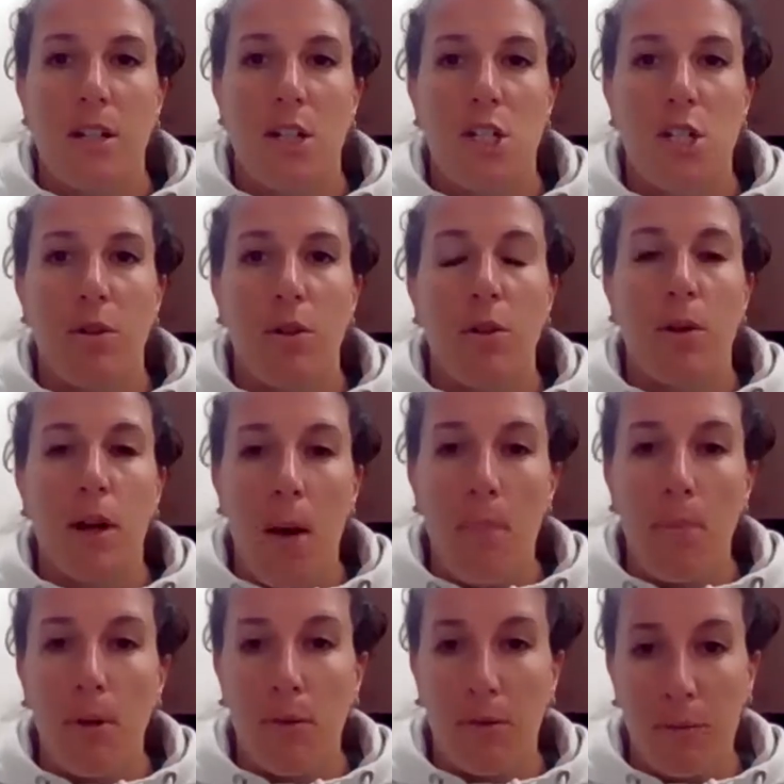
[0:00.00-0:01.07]
to show you a
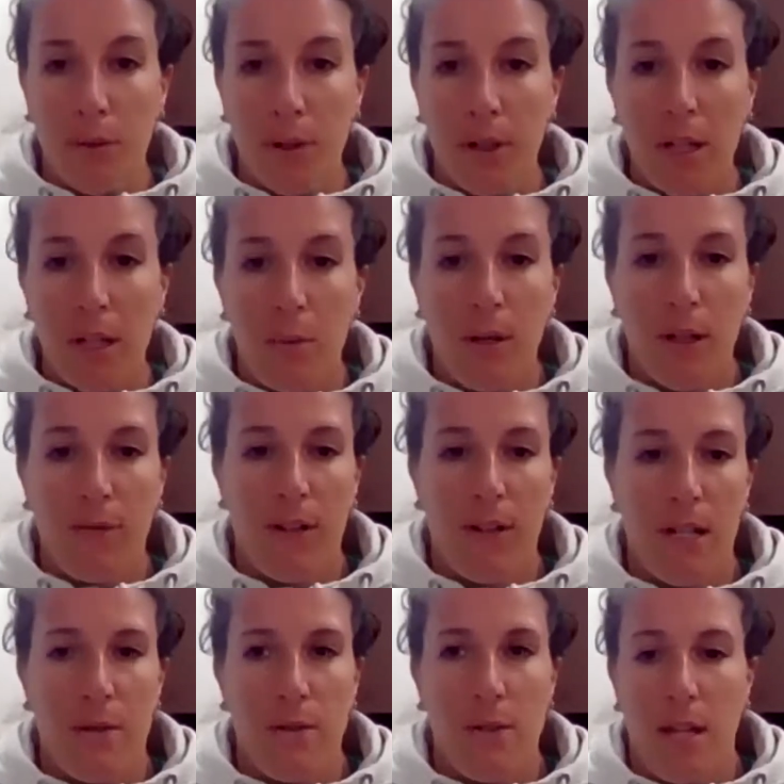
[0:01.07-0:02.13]
couple of really quick
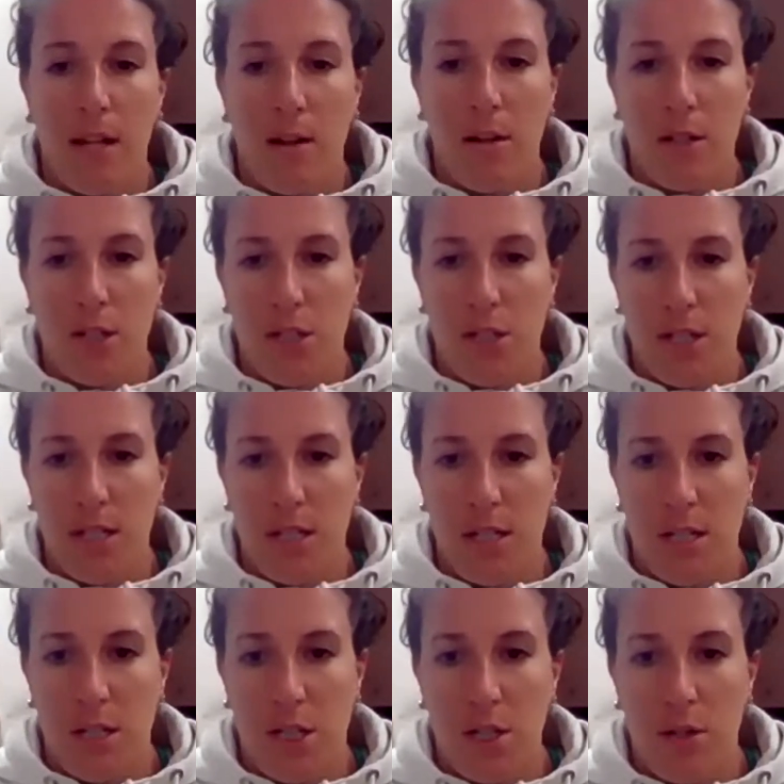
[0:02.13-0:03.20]
videos here just
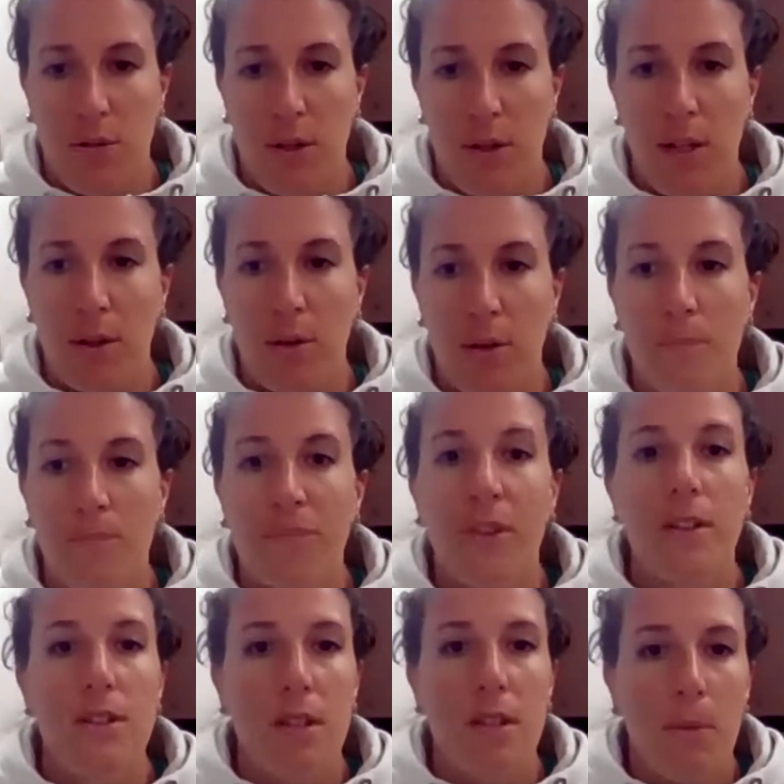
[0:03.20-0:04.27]
to show you
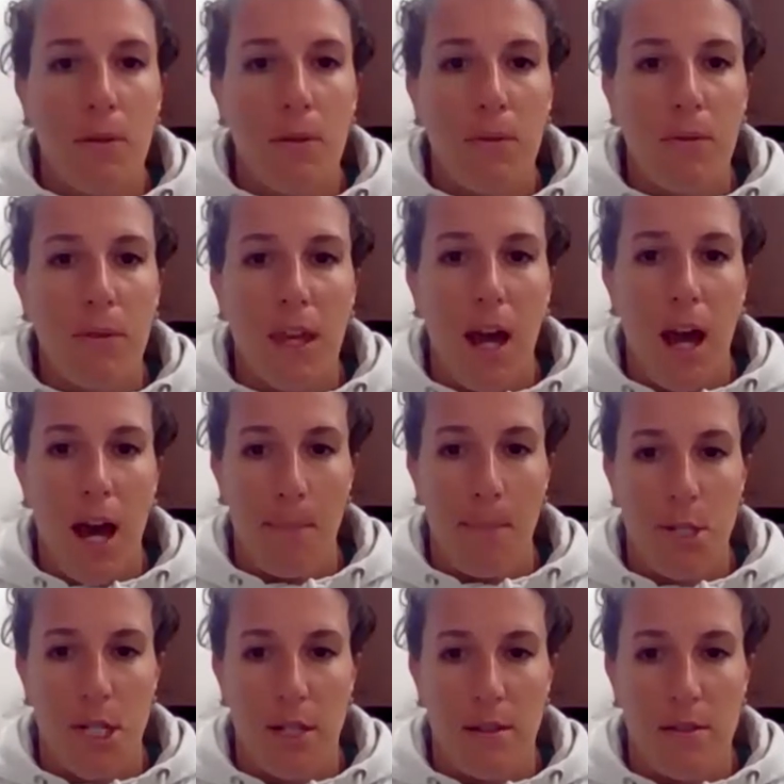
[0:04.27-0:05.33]
some of the
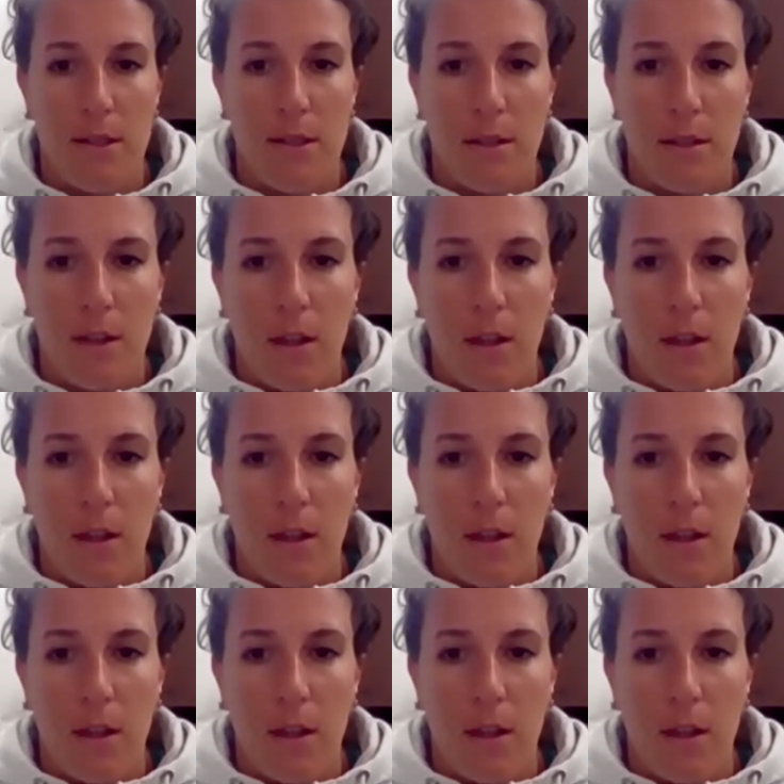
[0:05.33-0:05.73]
options.